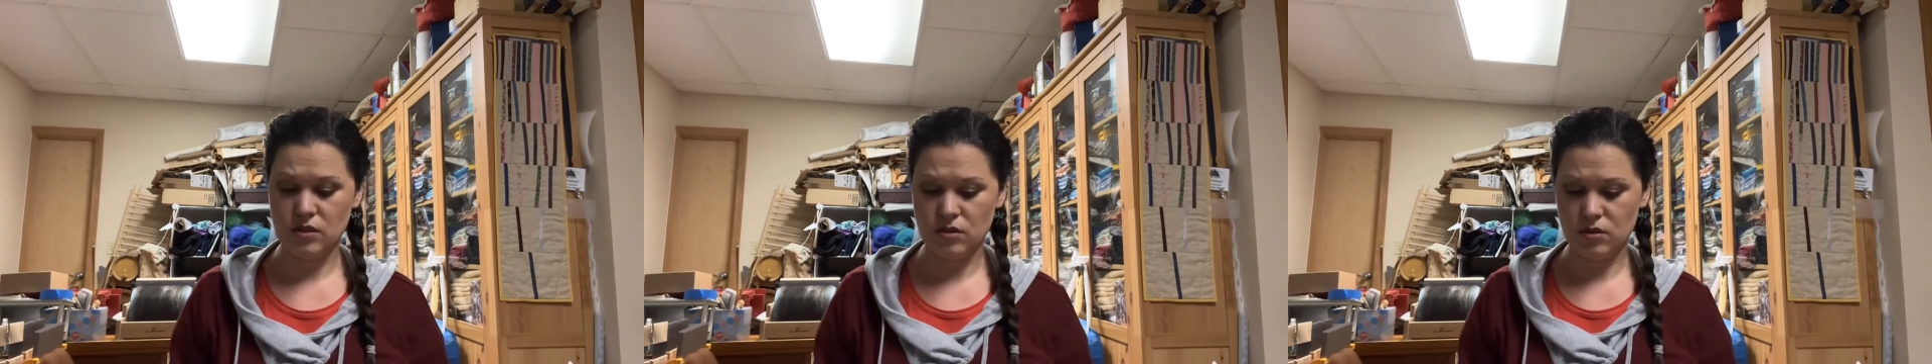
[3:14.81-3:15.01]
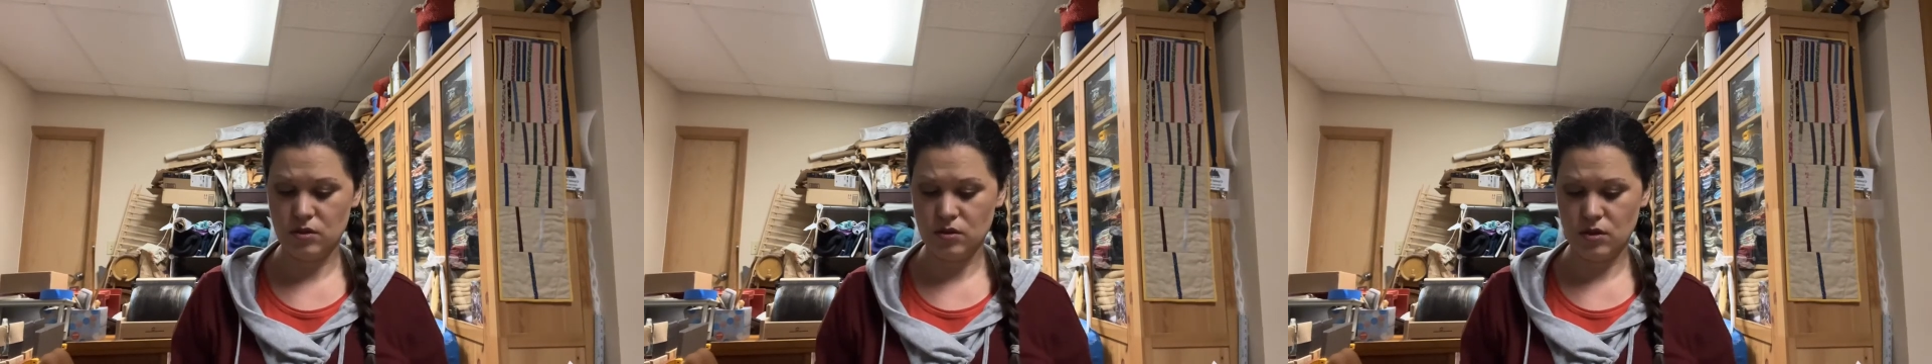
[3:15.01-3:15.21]

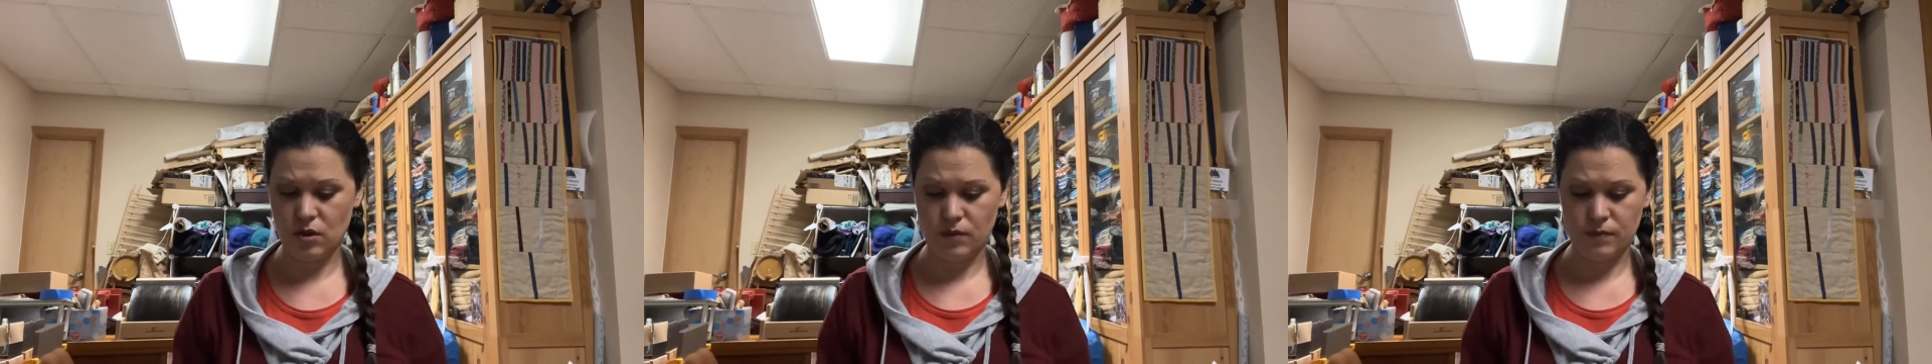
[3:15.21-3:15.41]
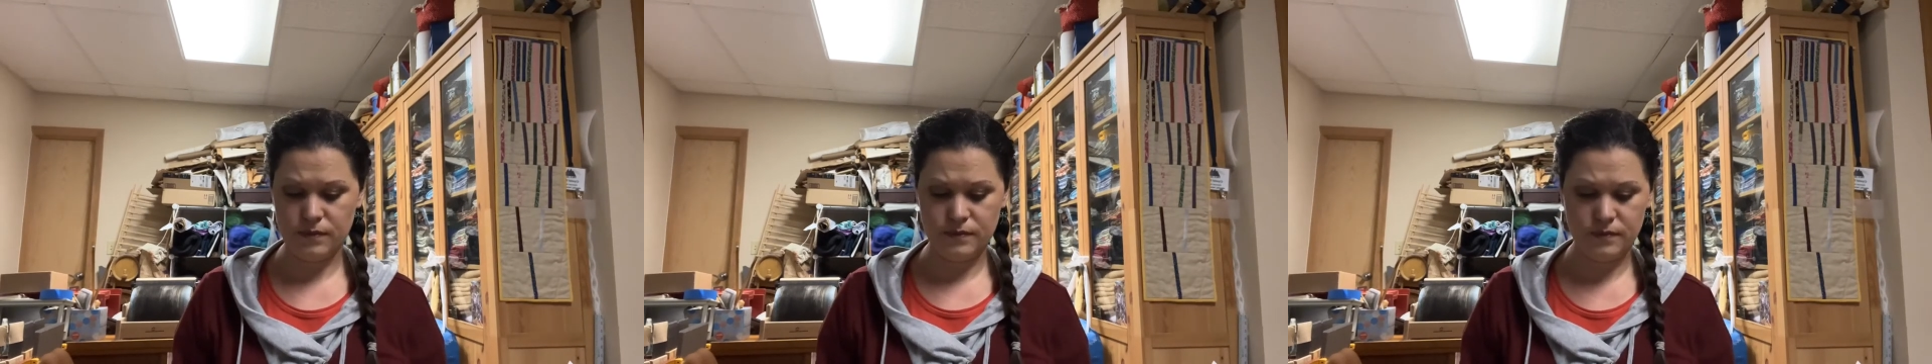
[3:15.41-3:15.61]
So,
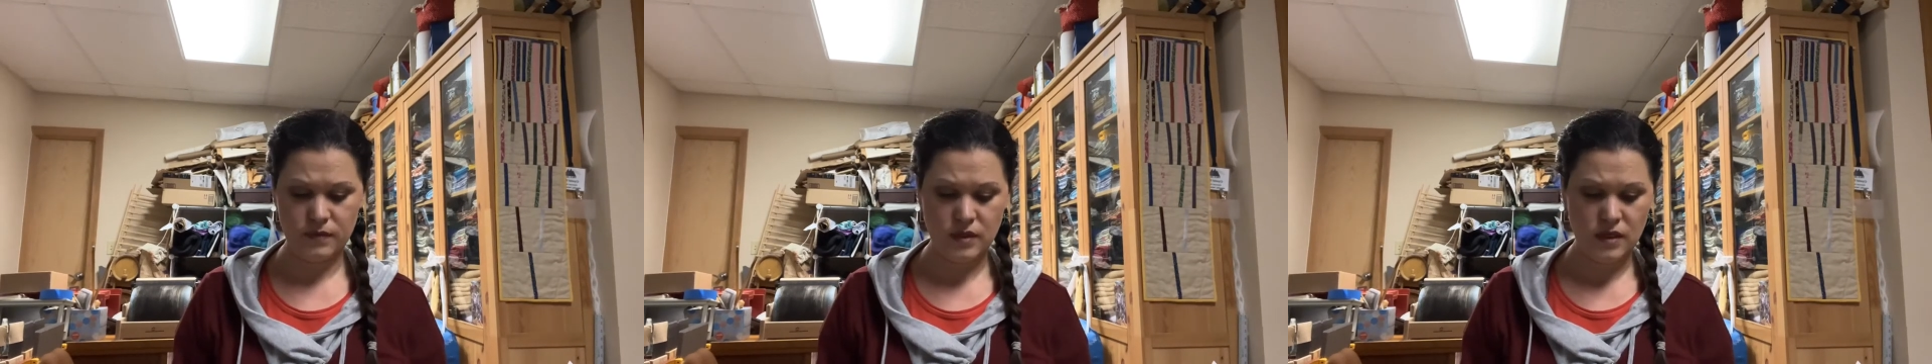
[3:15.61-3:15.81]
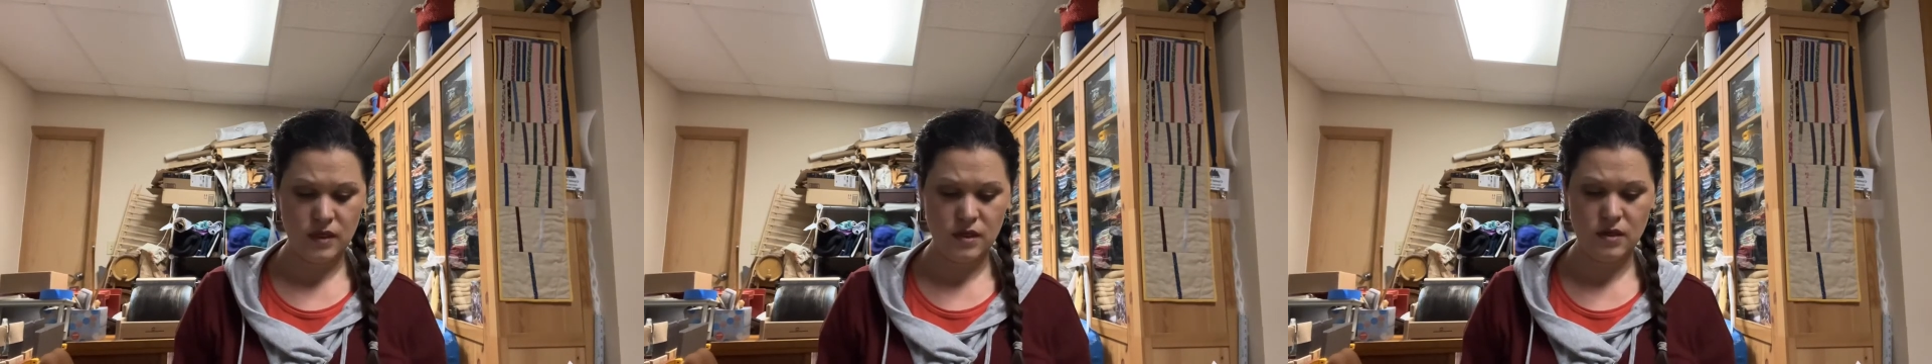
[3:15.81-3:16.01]

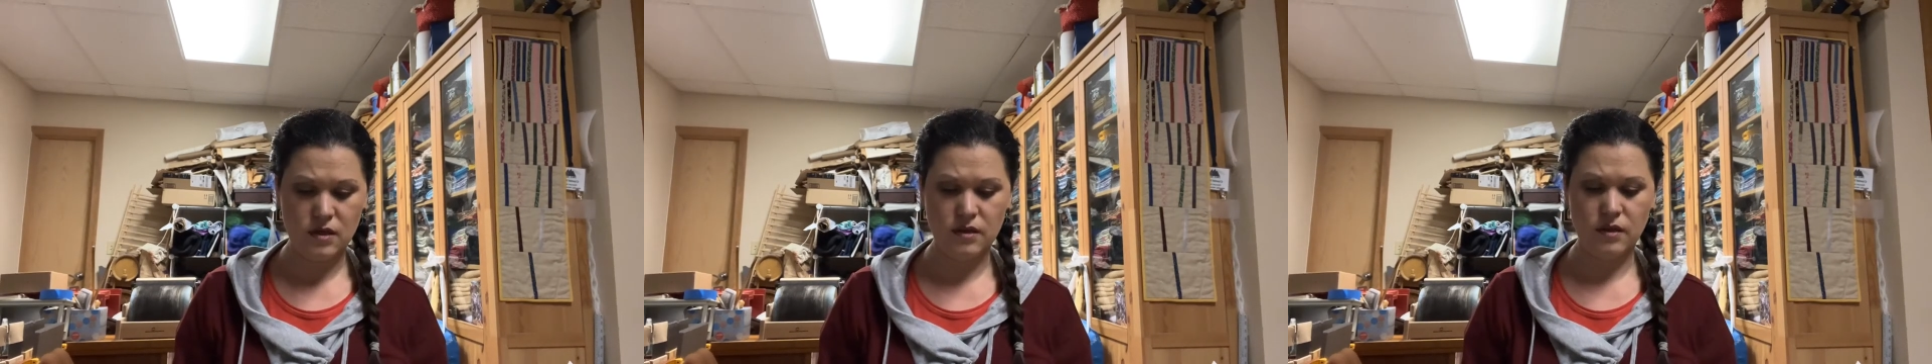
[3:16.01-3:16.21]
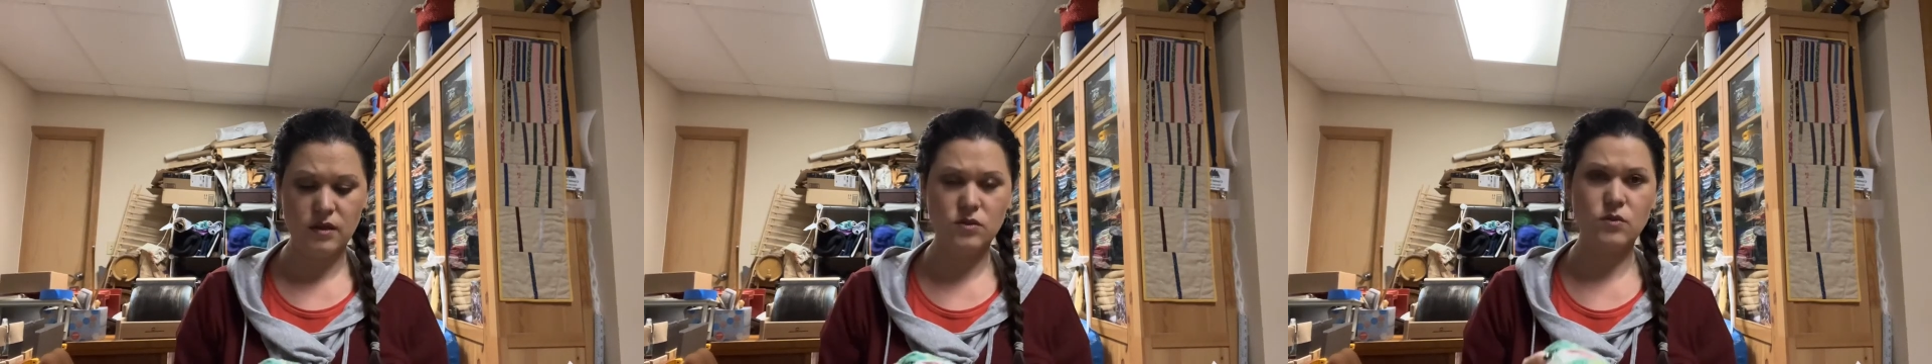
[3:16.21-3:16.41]

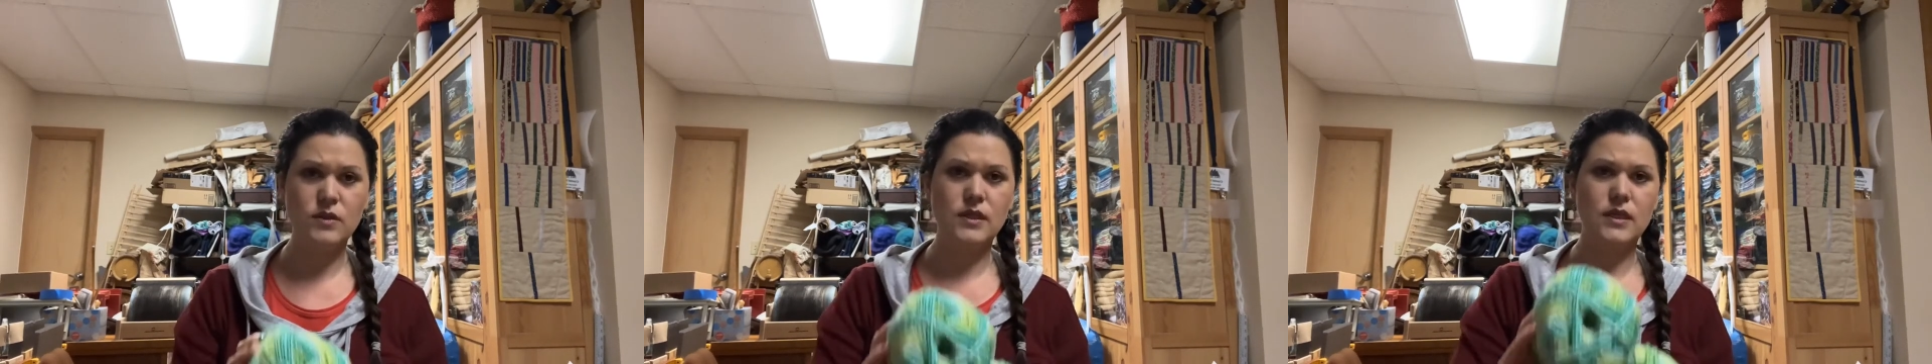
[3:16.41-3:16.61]
and this one